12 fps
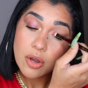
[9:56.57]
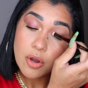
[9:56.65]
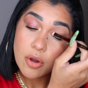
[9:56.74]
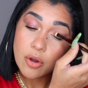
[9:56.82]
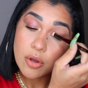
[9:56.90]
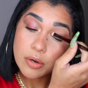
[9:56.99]

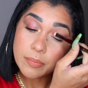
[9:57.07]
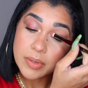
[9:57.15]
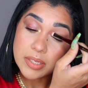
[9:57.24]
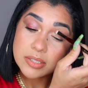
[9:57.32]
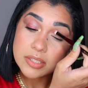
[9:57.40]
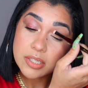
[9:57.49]
on
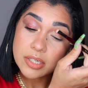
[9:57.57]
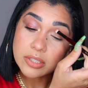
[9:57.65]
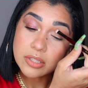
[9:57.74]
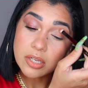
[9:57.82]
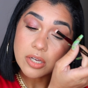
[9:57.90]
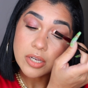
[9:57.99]
my tear
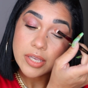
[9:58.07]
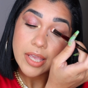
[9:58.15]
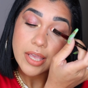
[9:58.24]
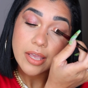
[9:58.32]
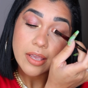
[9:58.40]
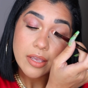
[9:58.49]
duct
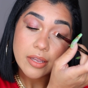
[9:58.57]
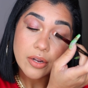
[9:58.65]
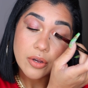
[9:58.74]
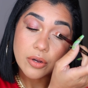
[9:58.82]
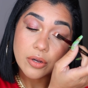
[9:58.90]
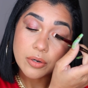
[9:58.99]
and
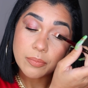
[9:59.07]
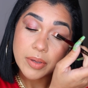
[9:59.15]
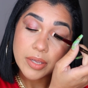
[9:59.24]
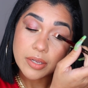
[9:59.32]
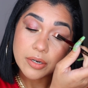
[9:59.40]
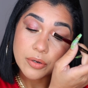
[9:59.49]
on
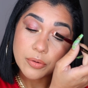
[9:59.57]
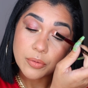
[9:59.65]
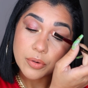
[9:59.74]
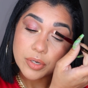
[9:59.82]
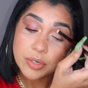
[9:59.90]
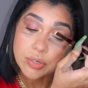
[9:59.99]
my inner
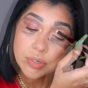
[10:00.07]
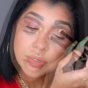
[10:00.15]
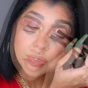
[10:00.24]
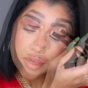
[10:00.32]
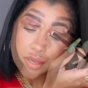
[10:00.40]
corner.